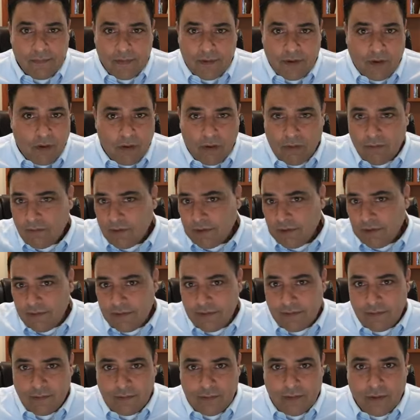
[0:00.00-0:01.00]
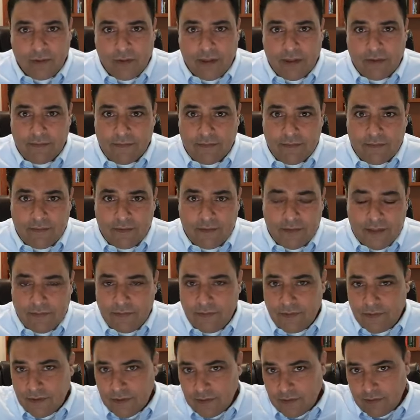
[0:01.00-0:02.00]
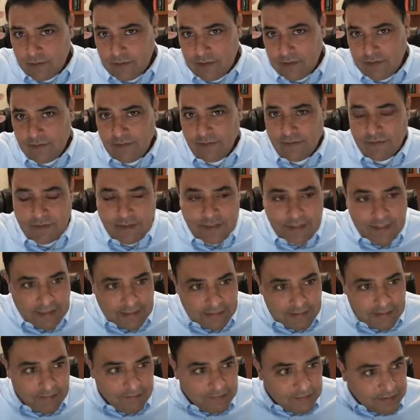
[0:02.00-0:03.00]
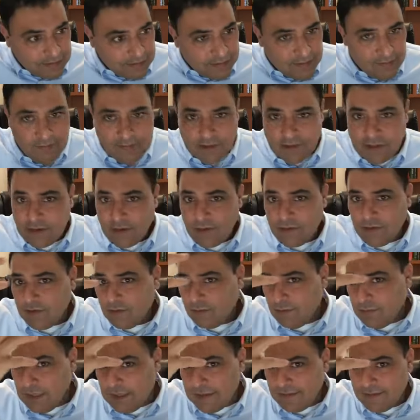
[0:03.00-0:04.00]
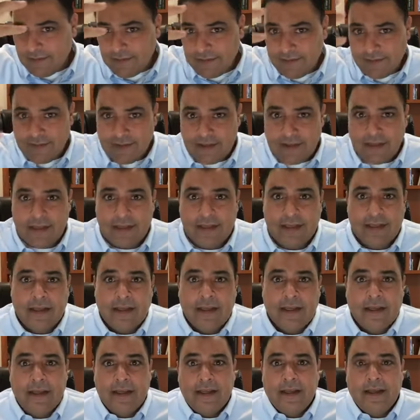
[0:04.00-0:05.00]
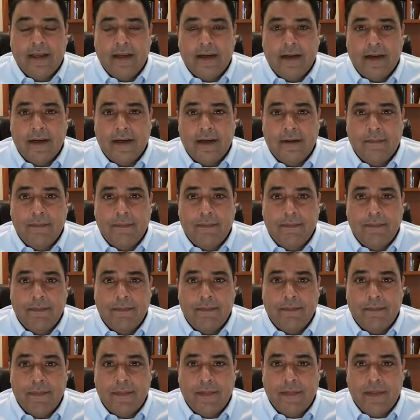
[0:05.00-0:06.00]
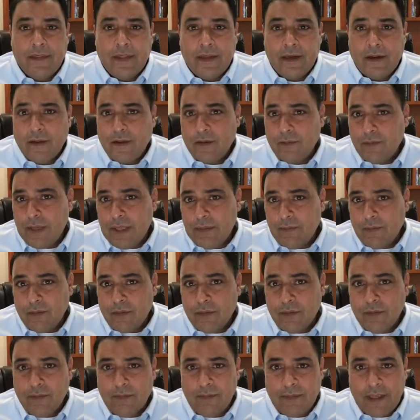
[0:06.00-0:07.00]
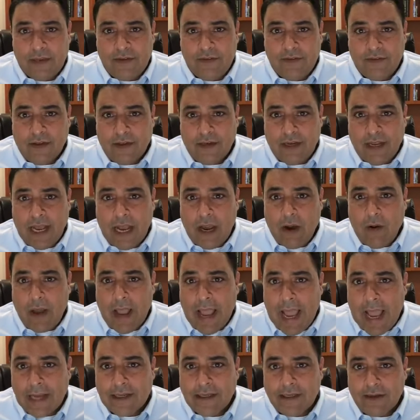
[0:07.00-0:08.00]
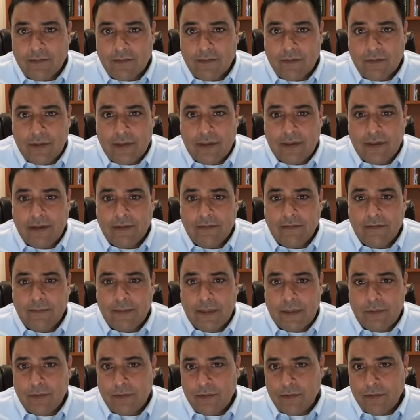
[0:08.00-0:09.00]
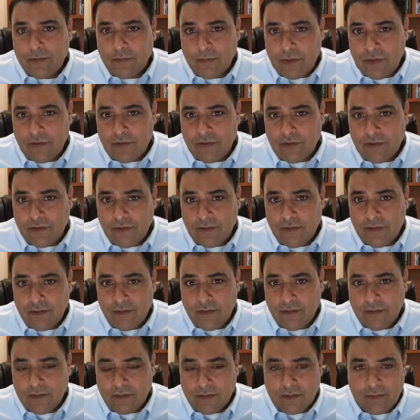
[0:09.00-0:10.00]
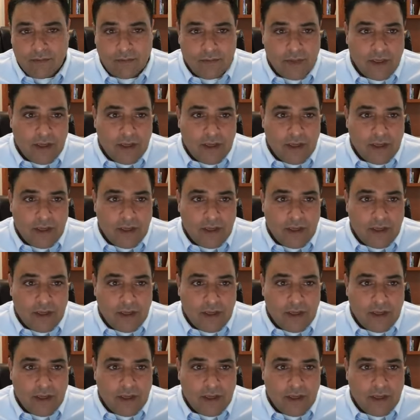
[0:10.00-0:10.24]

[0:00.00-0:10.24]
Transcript: all of us, we all have different degrees of connectivity in different areas of plasticity. than other people based on how active we have been with those regions. So